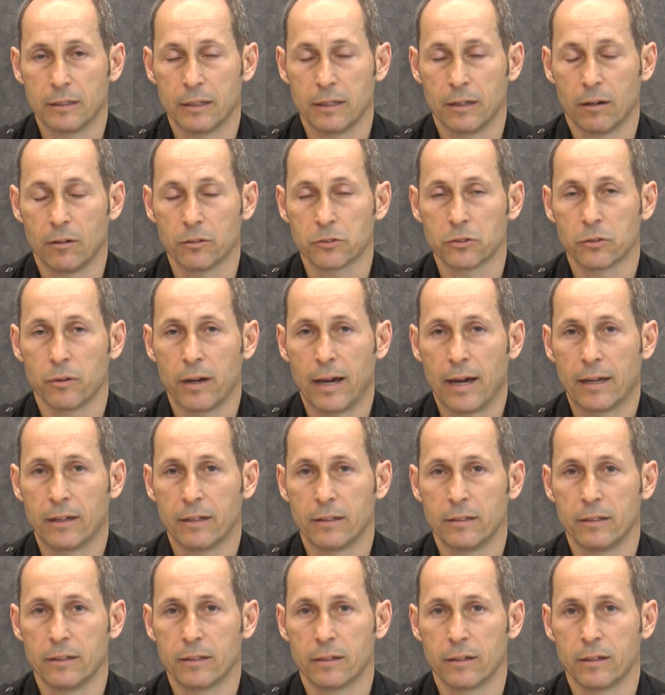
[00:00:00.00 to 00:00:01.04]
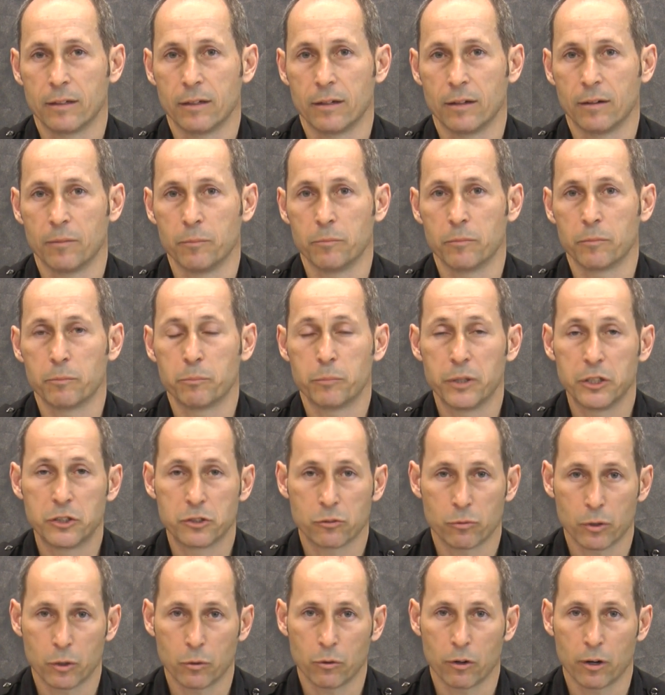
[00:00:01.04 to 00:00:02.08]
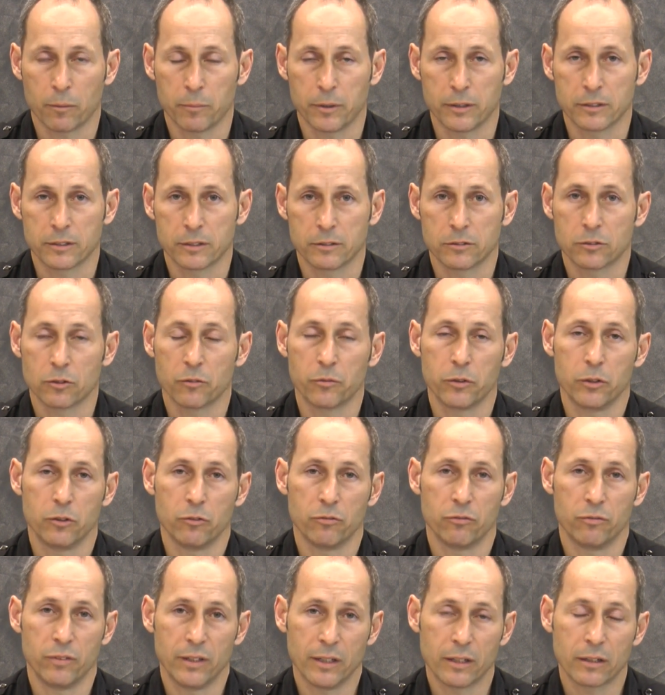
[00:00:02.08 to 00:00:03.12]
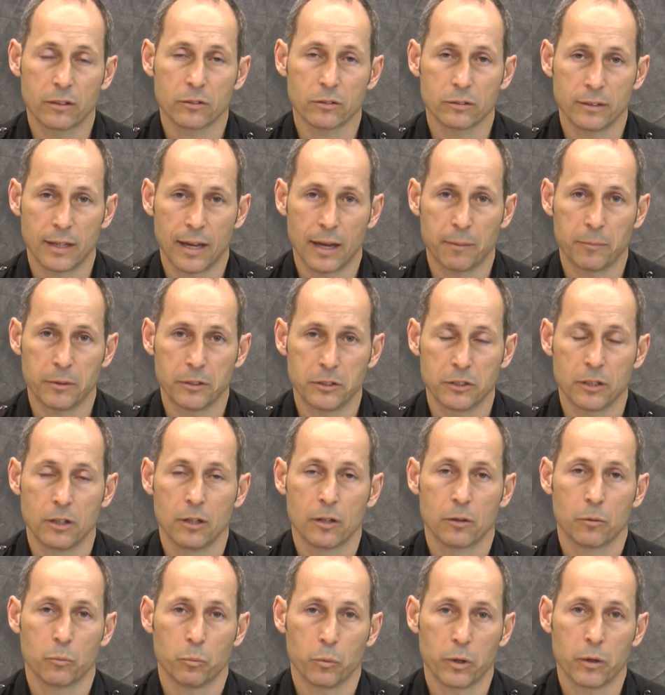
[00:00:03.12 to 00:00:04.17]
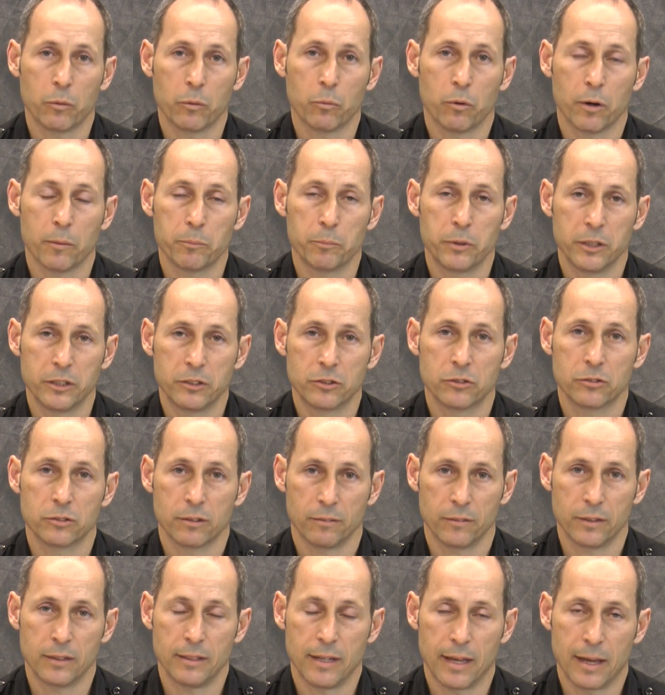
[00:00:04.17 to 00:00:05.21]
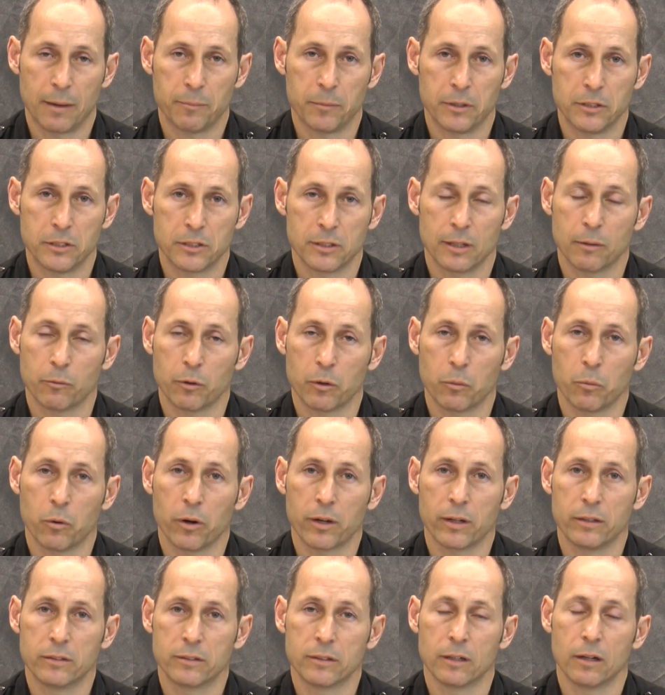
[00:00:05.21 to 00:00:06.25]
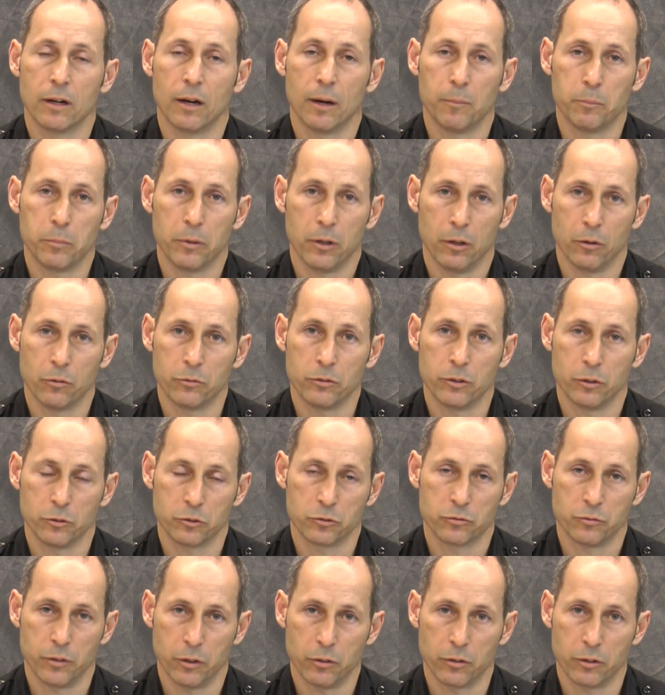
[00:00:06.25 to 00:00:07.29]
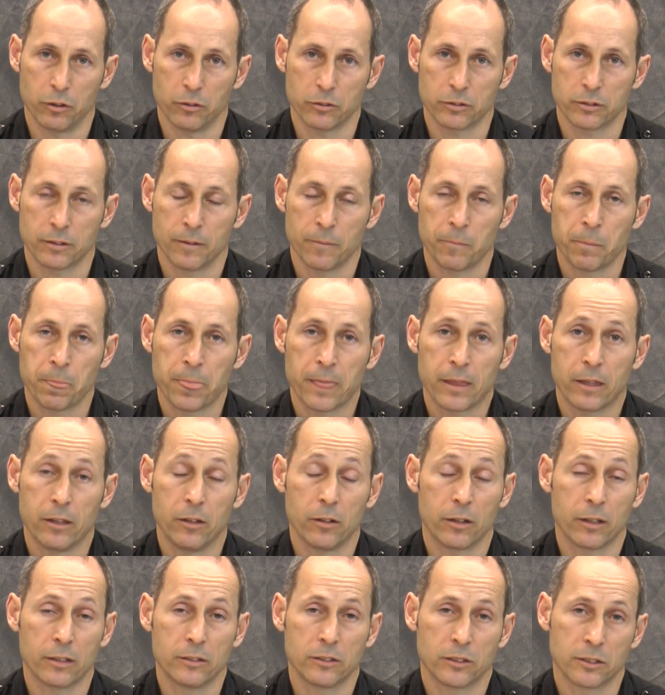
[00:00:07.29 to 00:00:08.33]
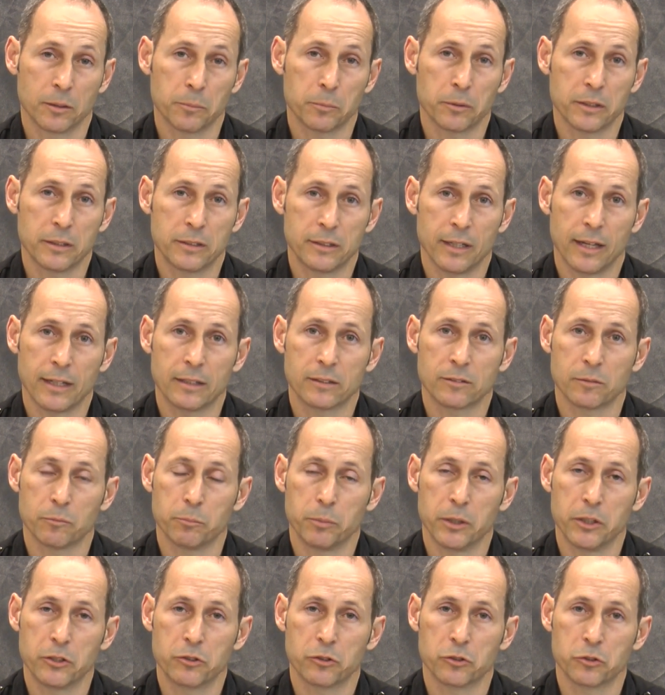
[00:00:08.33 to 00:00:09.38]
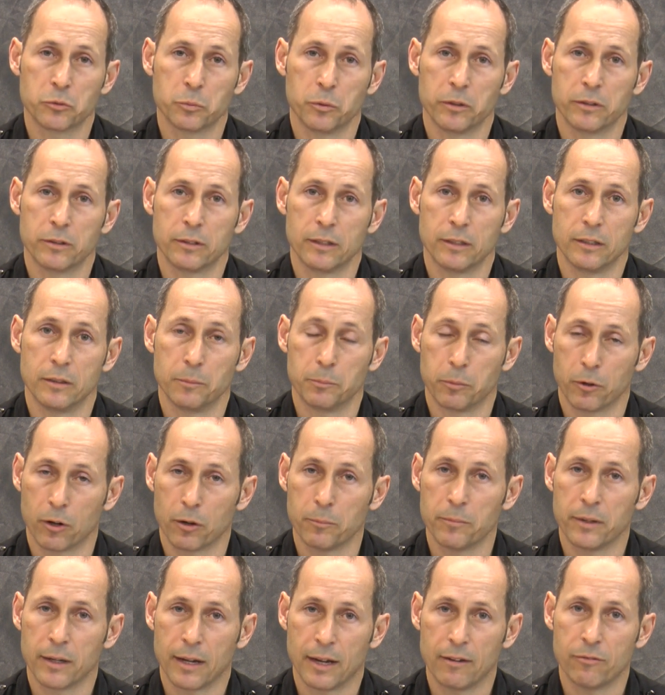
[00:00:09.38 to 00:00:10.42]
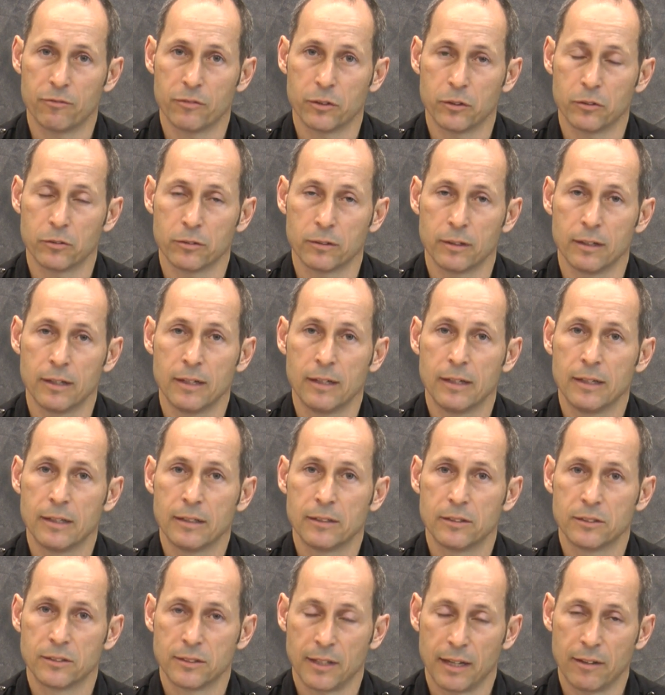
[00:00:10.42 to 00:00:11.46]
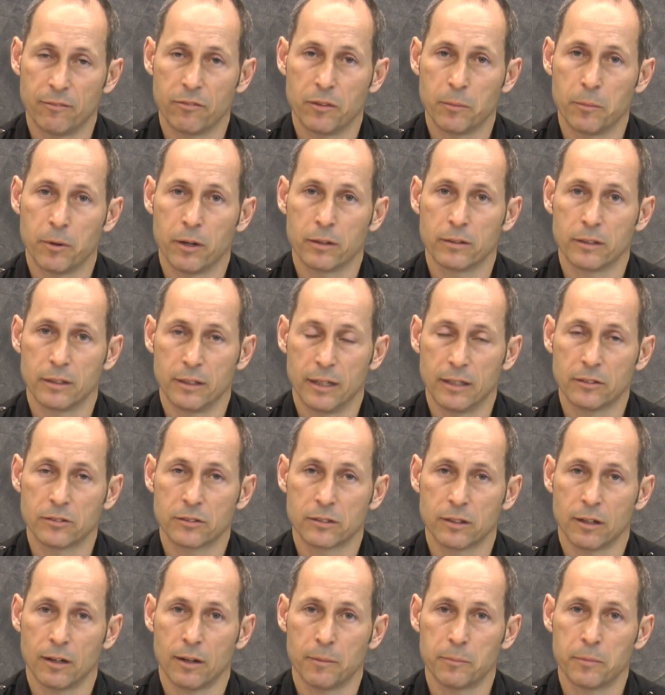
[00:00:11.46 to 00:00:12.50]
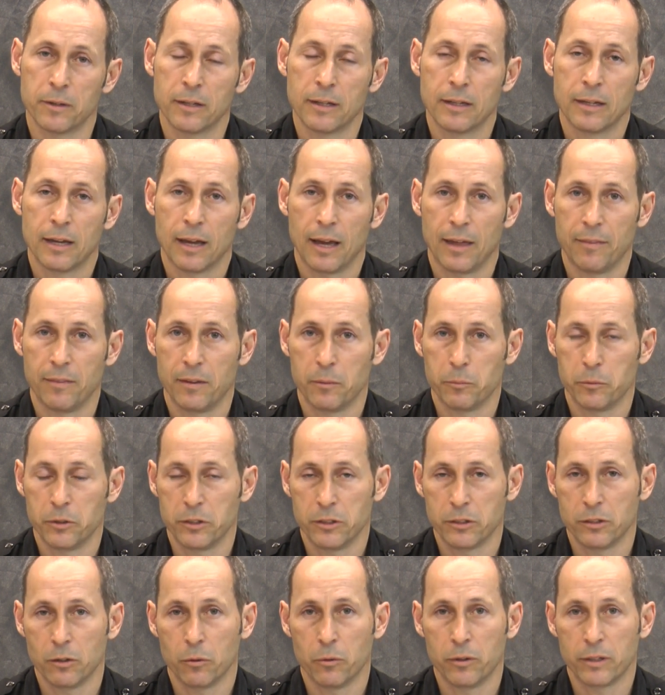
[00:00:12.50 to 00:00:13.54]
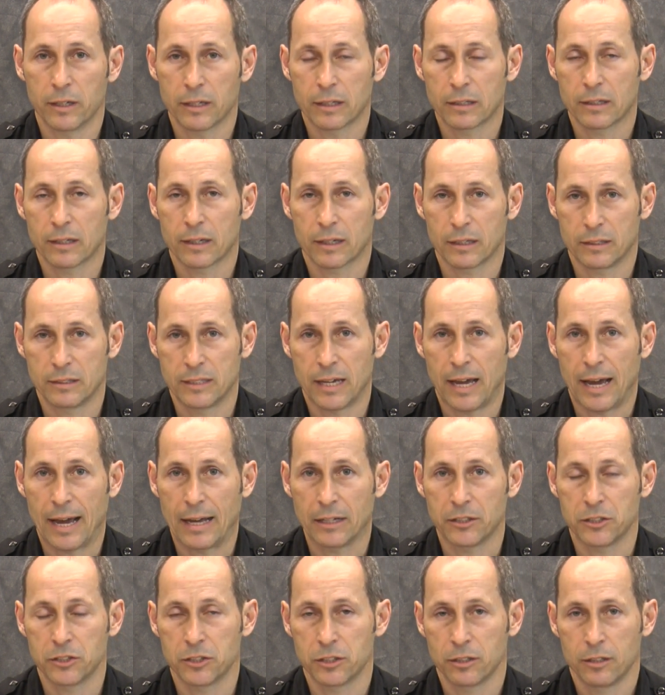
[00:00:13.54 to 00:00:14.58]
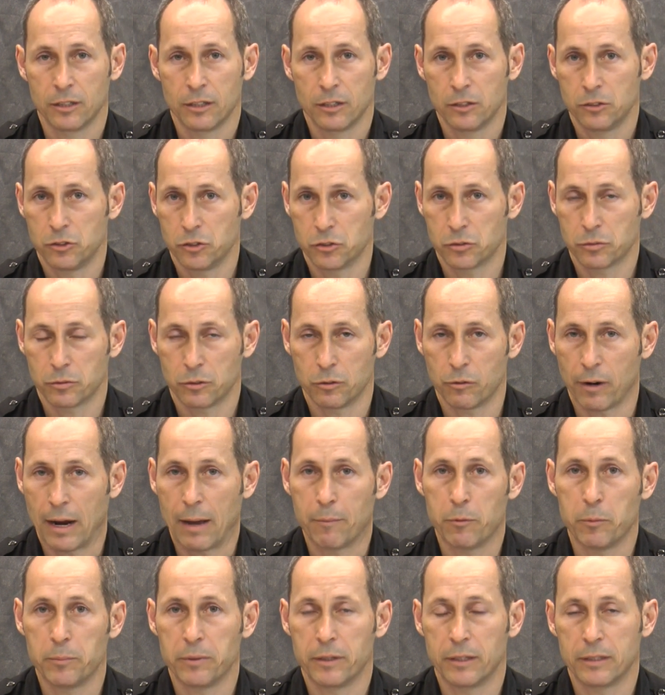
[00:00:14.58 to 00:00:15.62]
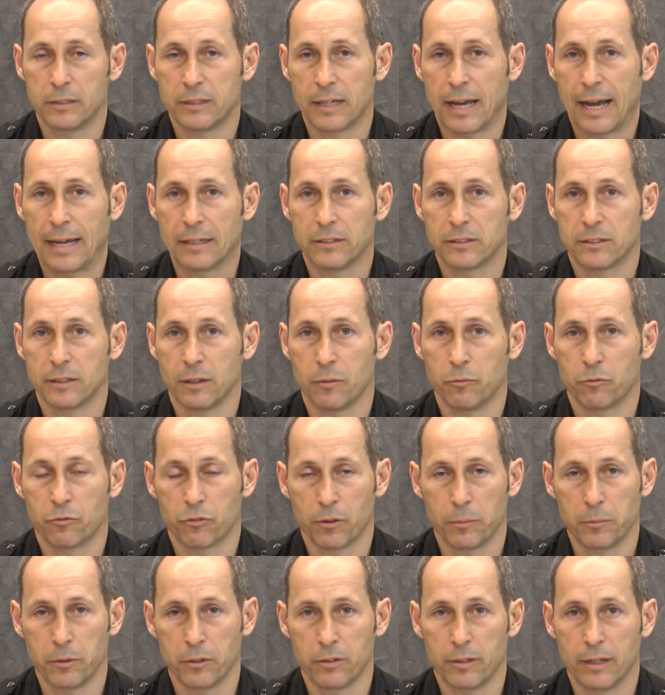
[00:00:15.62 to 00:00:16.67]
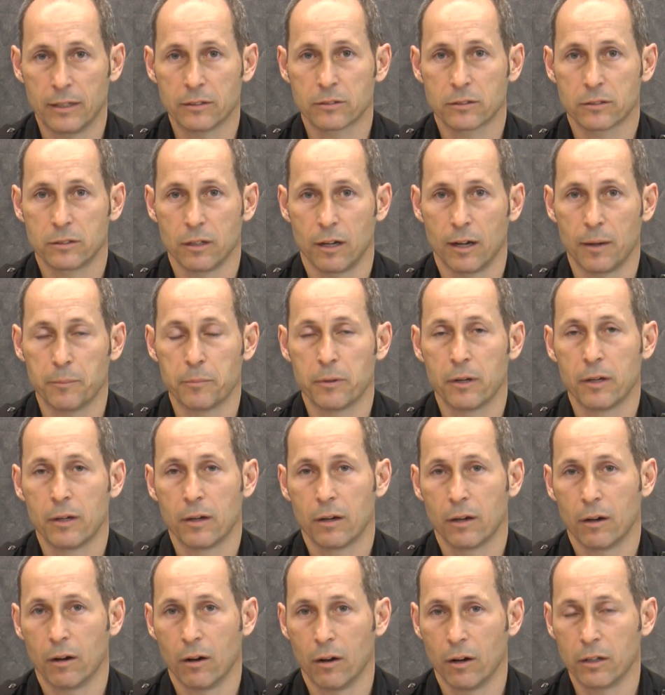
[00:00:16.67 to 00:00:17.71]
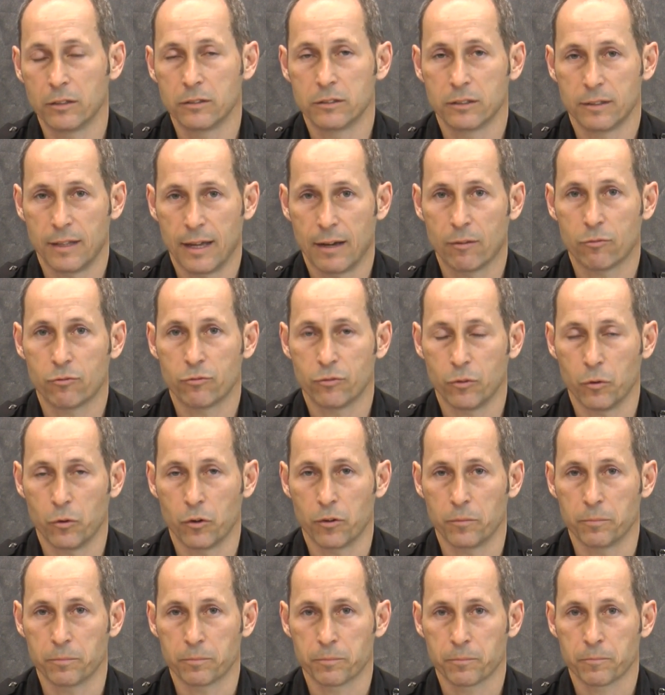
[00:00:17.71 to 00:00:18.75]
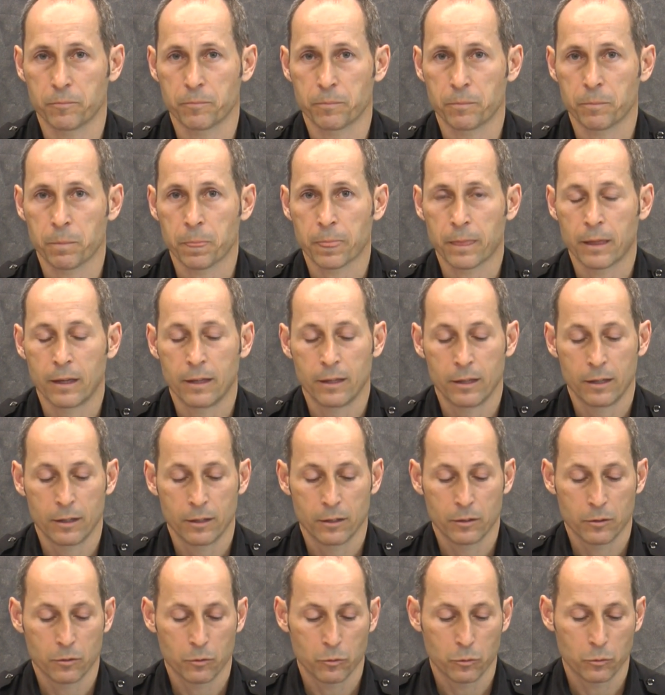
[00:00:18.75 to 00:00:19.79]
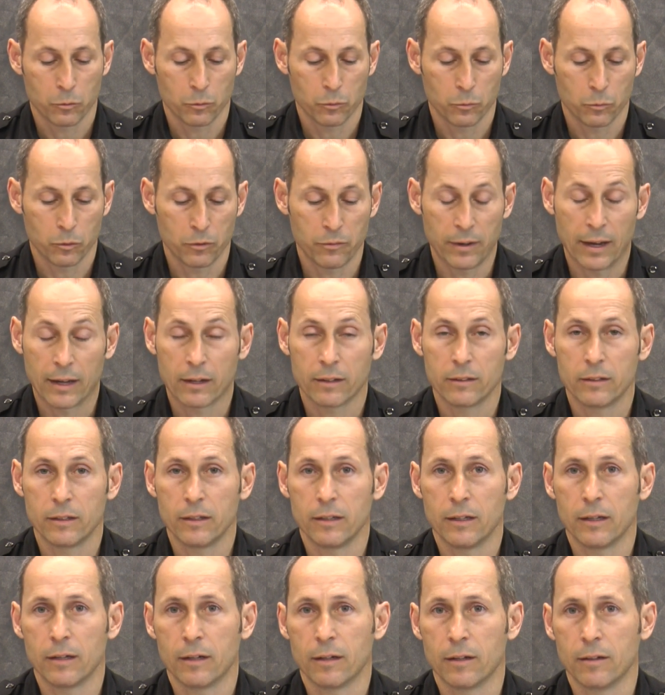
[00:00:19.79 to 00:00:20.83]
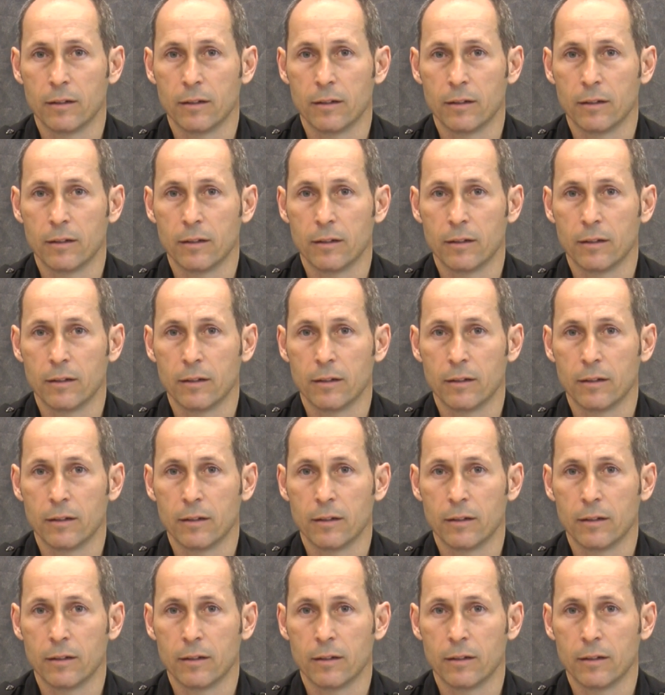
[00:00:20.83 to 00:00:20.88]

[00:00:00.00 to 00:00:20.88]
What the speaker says: also added picture requirements. So if you do vehicle damage, we want pictures of the damage, and we want you to upload those photos. You can simply take some pictures with the department iPhone, save them on the desktop, and then when you go in and click attach, just grab them and attach them from your desktop onto that form. We've added the